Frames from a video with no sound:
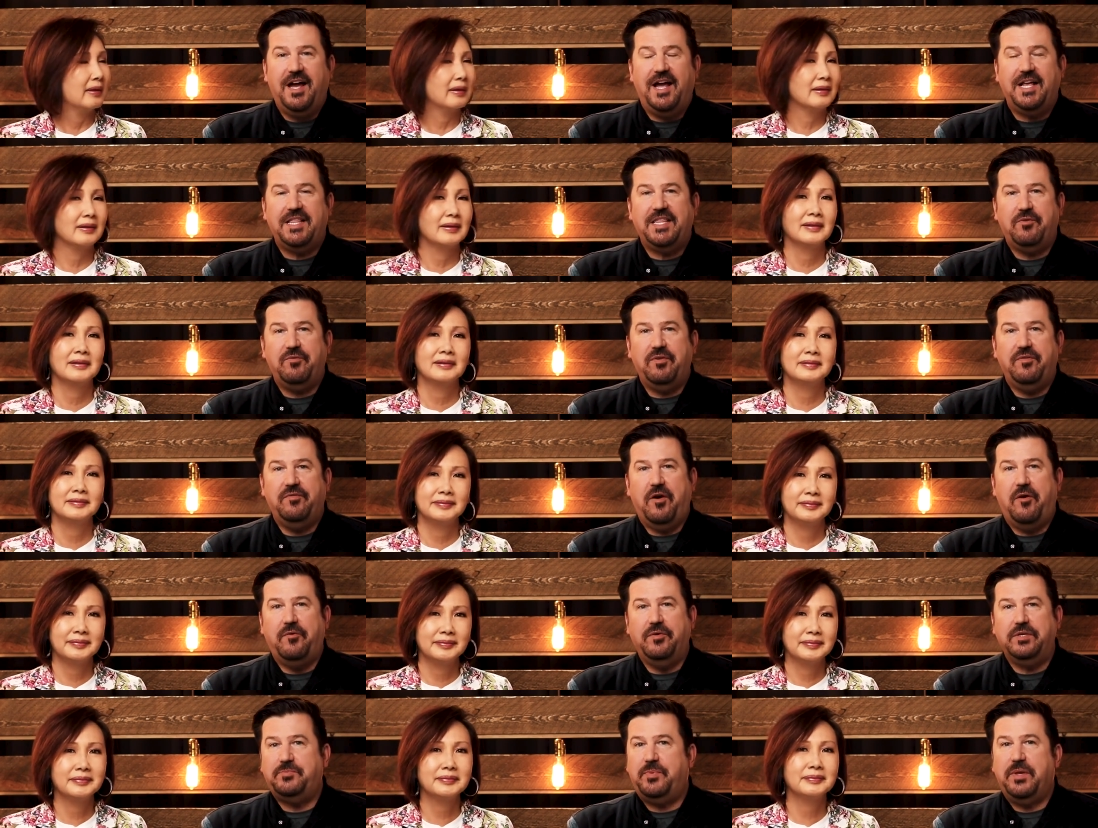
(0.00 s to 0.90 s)
Speaker 1: I think we've
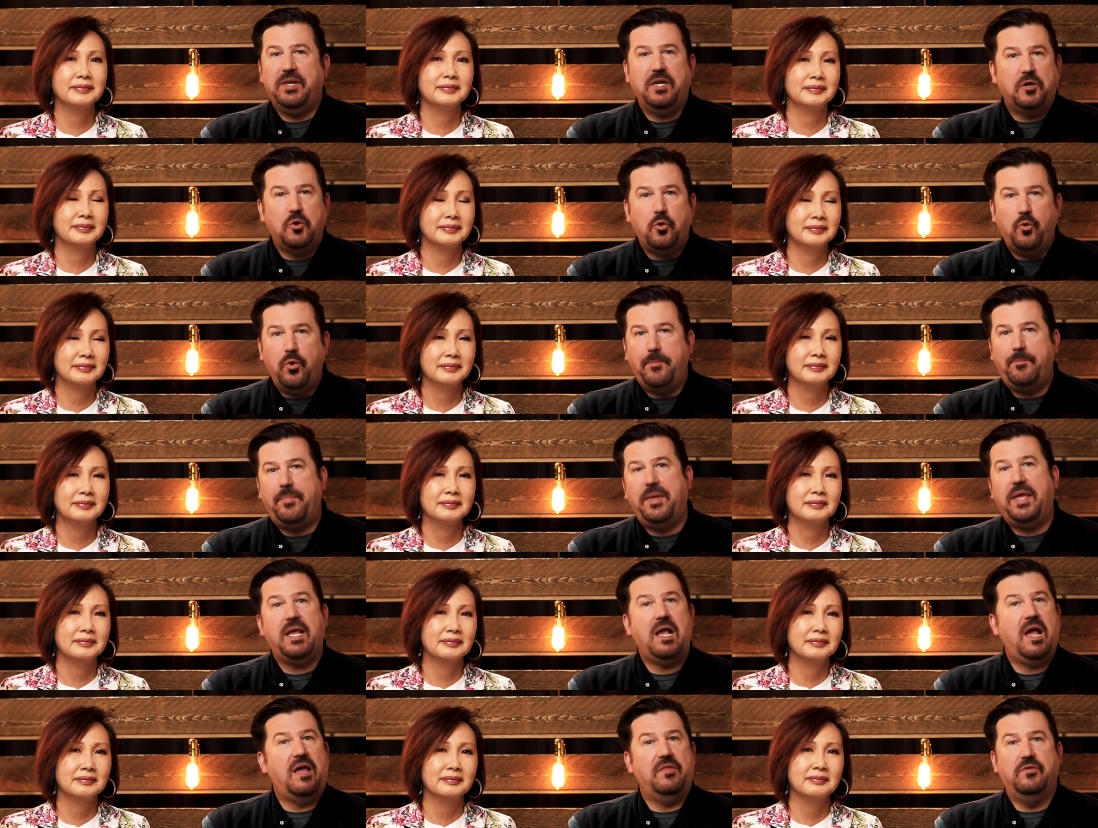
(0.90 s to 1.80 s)
always been
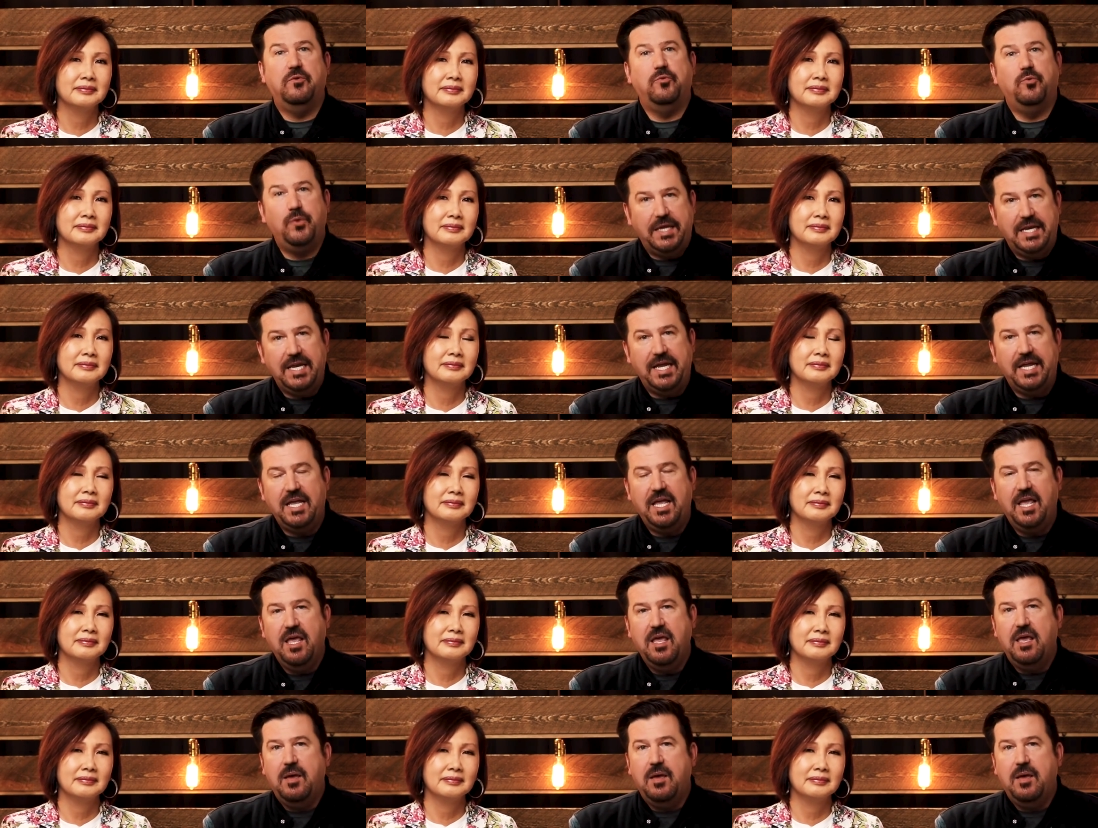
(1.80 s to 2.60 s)
equipping the willing.